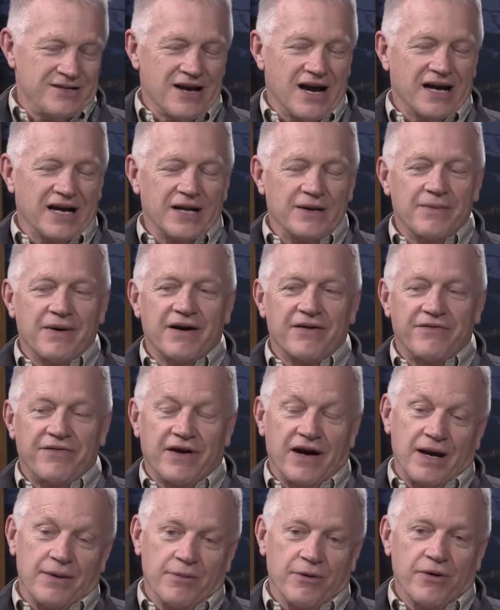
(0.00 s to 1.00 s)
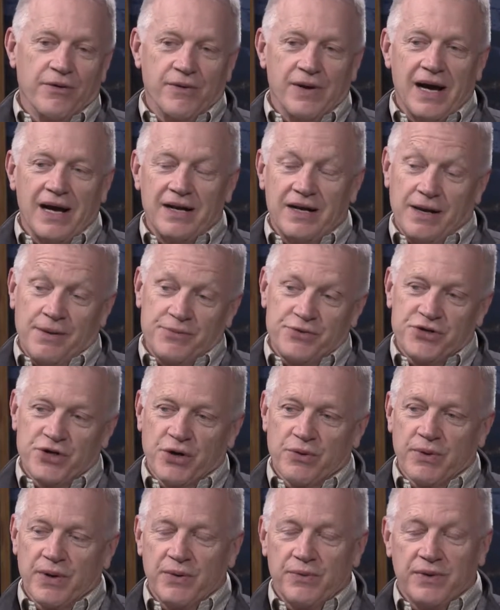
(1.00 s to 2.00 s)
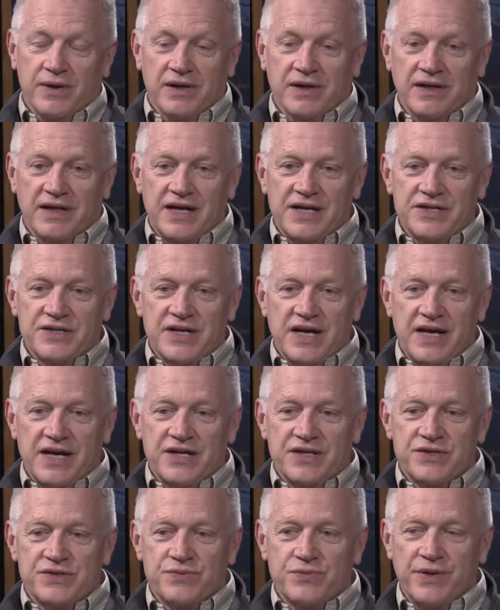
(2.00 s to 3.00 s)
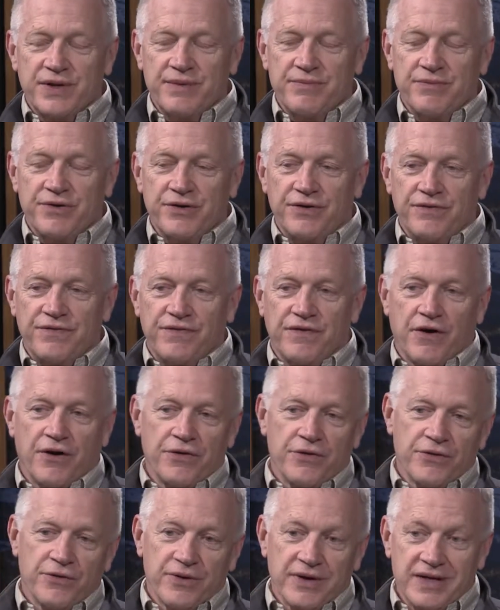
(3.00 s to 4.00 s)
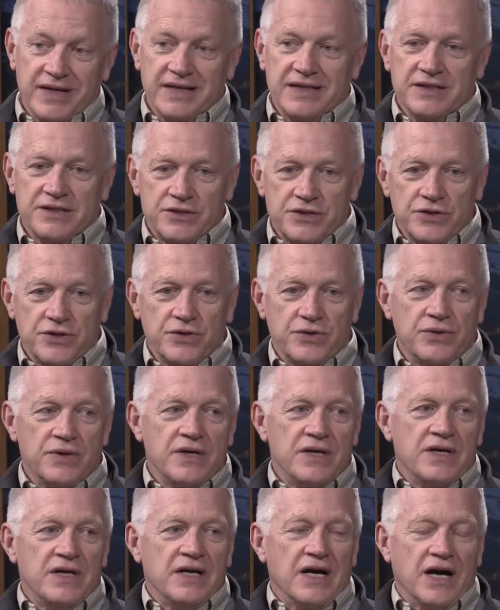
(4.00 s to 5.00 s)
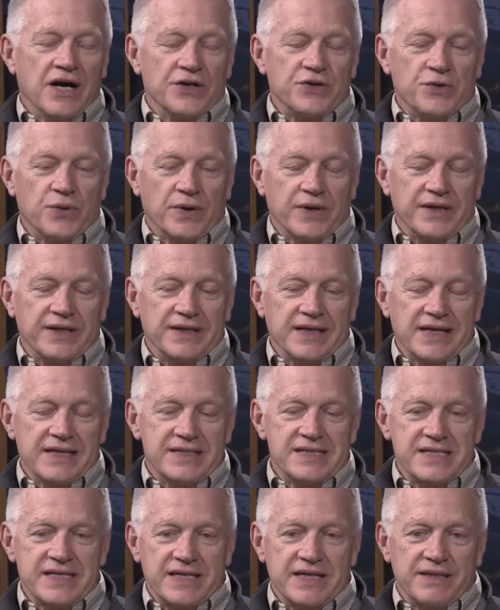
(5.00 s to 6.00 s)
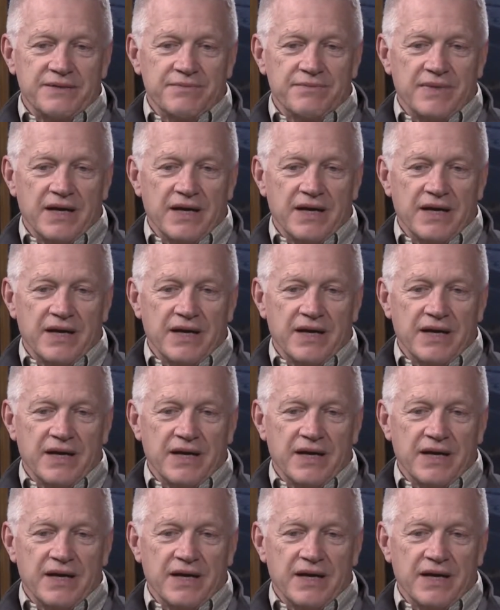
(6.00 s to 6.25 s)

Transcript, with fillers: talking about fiber, and I'm sure we will as, as we move farther into uh, 2019.